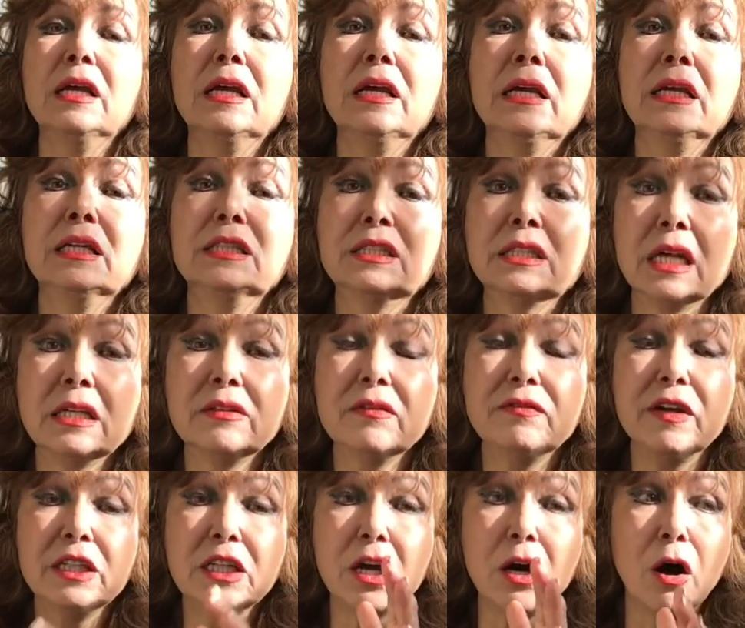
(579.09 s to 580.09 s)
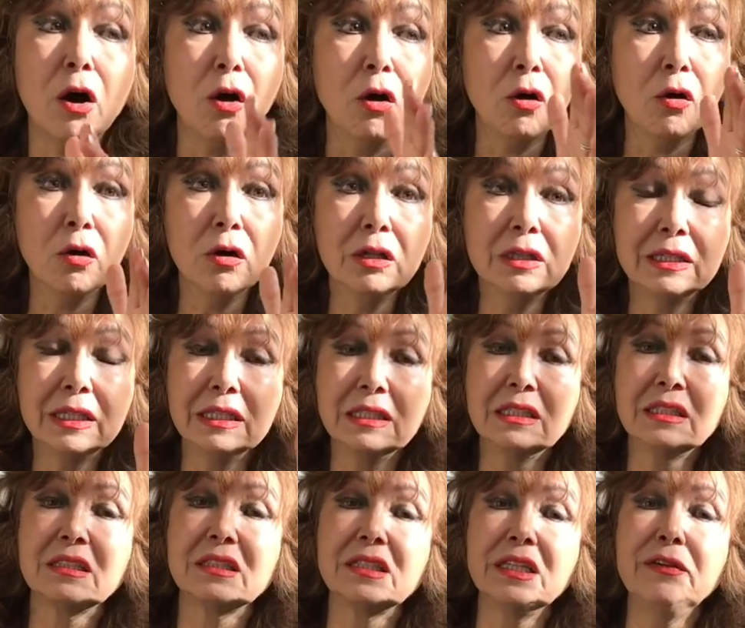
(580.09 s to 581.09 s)
He said when all these
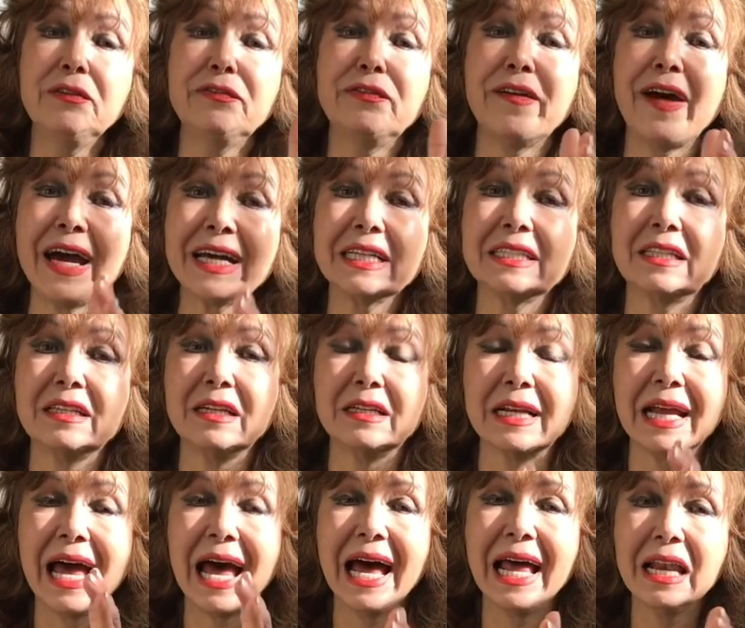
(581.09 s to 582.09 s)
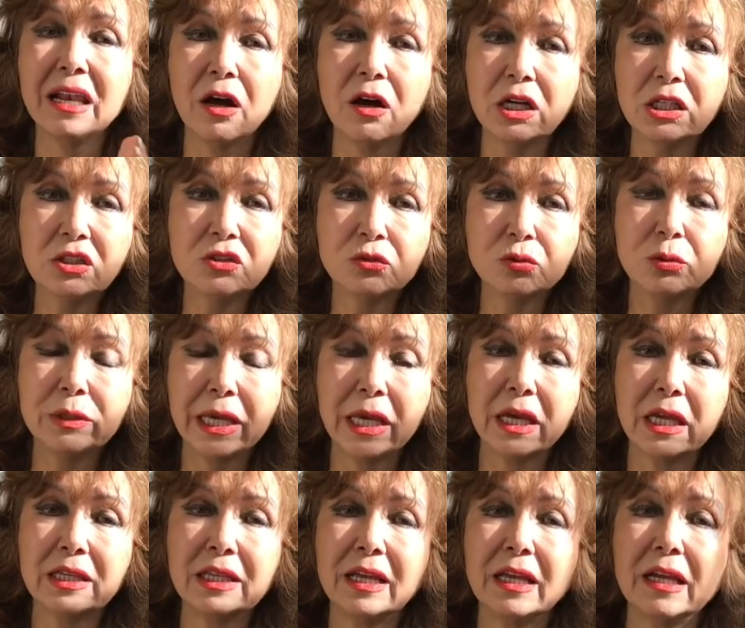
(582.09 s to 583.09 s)
3 factors align
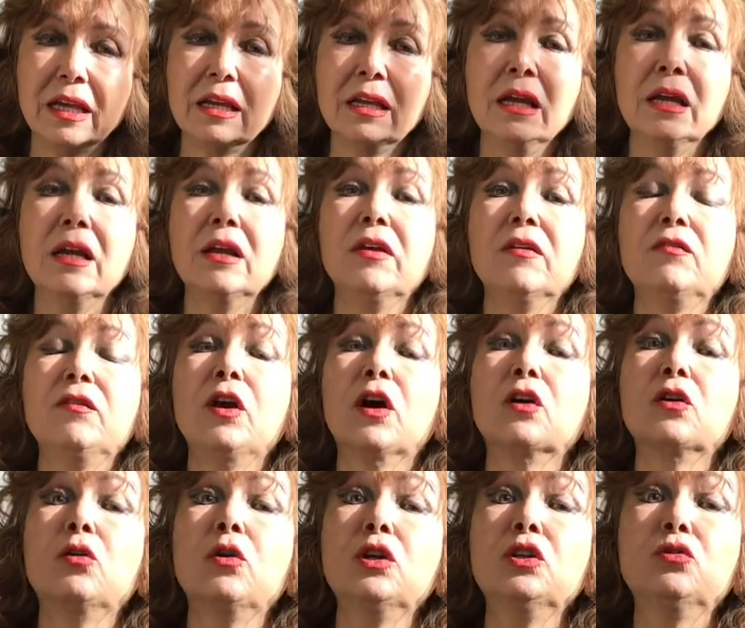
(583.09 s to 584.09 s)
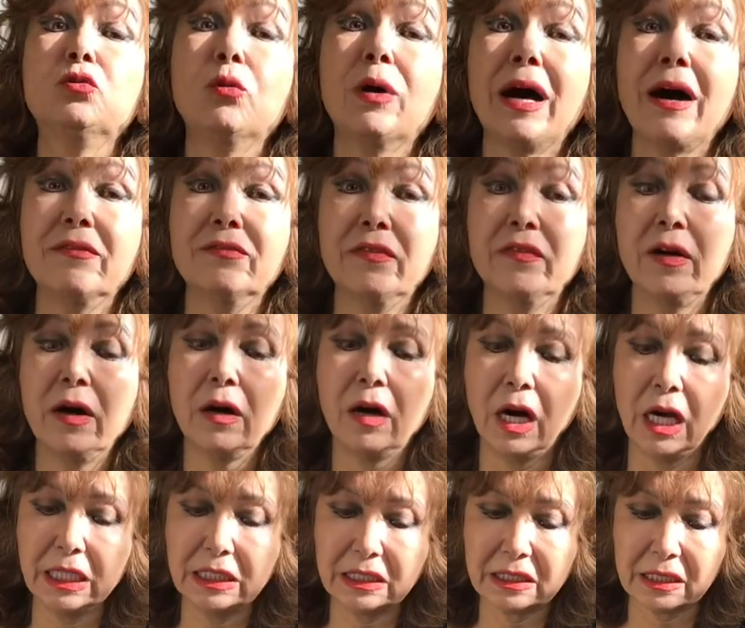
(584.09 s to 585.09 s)
together, we are going to have
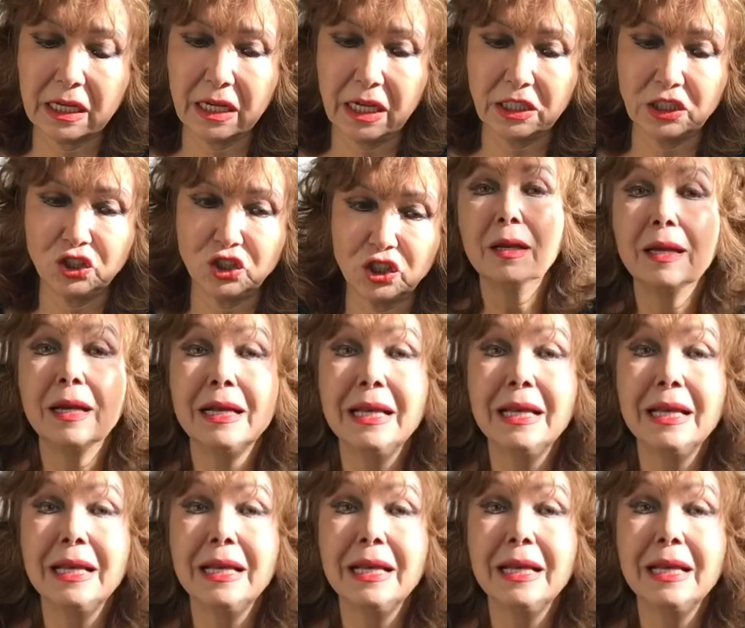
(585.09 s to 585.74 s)
ice age.